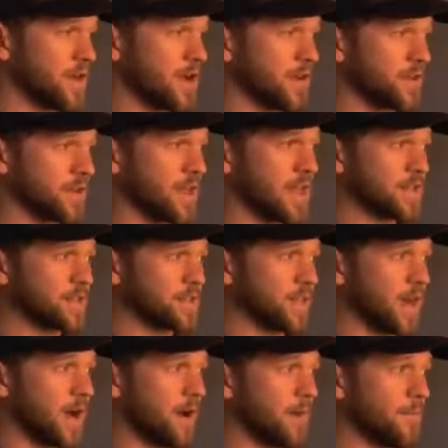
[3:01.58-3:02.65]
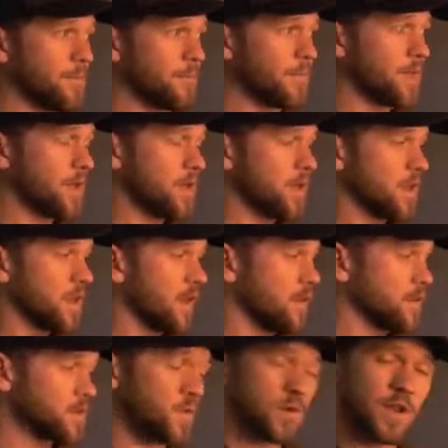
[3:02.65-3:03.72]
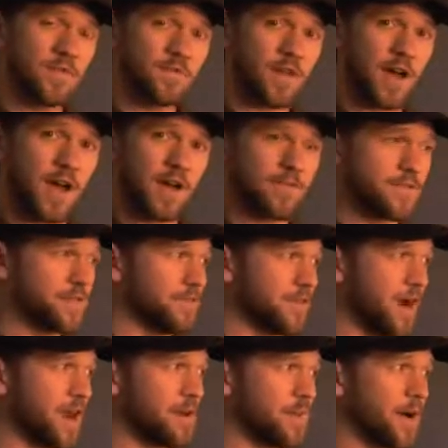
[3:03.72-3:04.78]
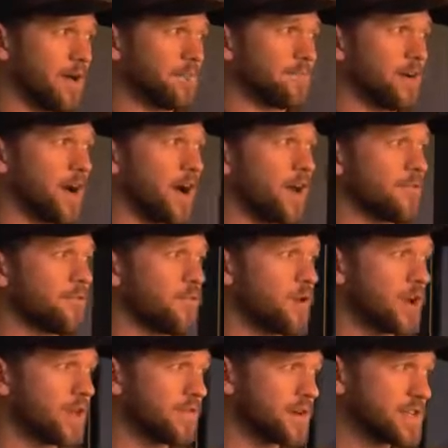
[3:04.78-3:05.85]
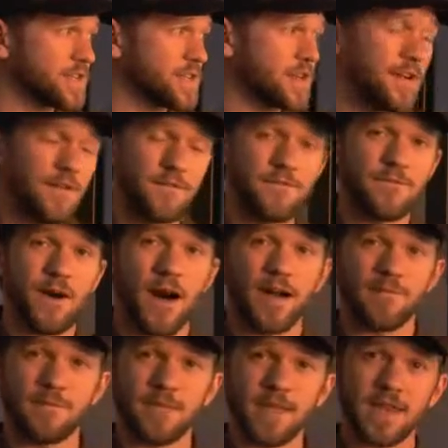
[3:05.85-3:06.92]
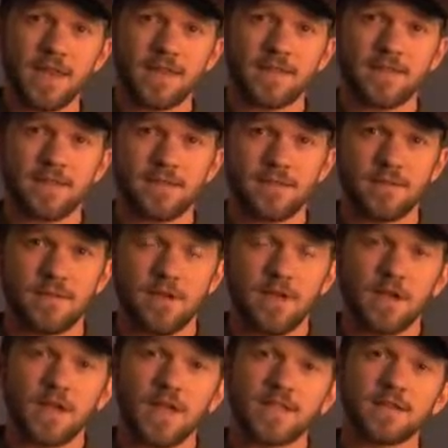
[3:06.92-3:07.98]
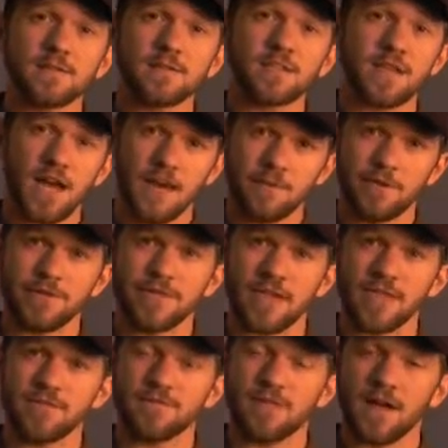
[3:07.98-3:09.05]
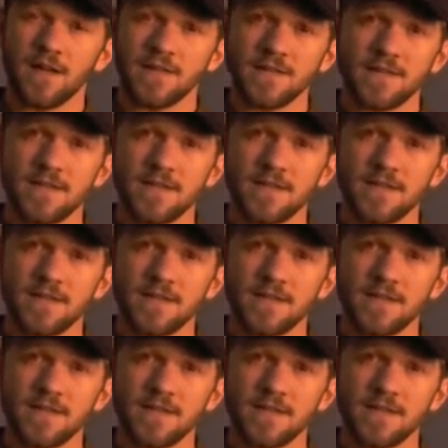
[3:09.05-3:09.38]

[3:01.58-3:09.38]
go, they're canceled out. Now 25 divided by 5 will give us 5 minutes. That's how much time it'll take to fly this